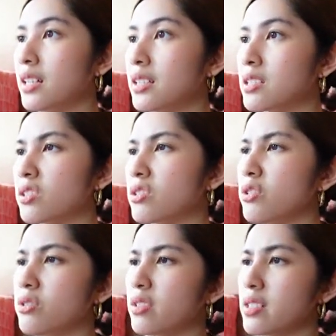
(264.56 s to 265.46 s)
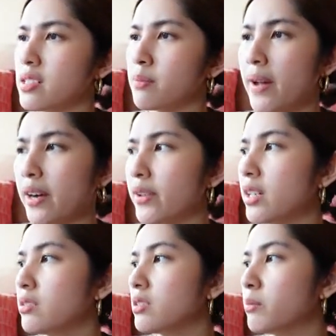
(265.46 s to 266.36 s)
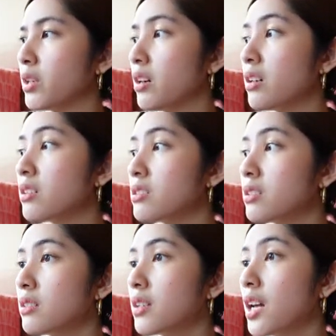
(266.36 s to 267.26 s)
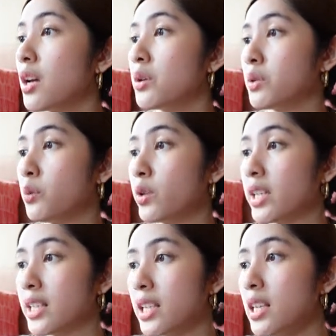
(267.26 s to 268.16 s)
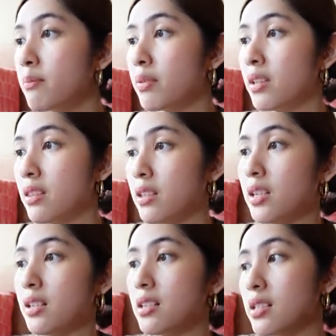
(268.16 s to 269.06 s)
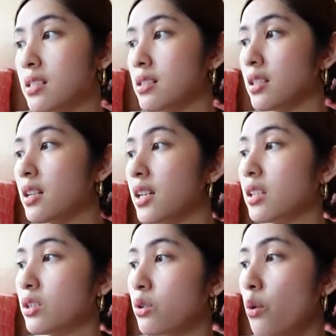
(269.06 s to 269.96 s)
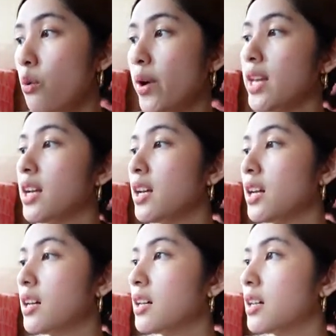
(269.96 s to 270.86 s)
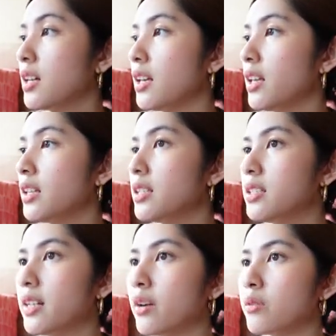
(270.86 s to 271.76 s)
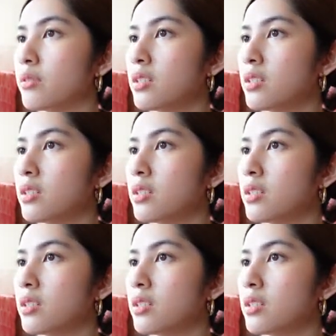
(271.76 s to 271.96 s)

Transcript: let's just use this as a background because we want to keep that aesthetic going. Now,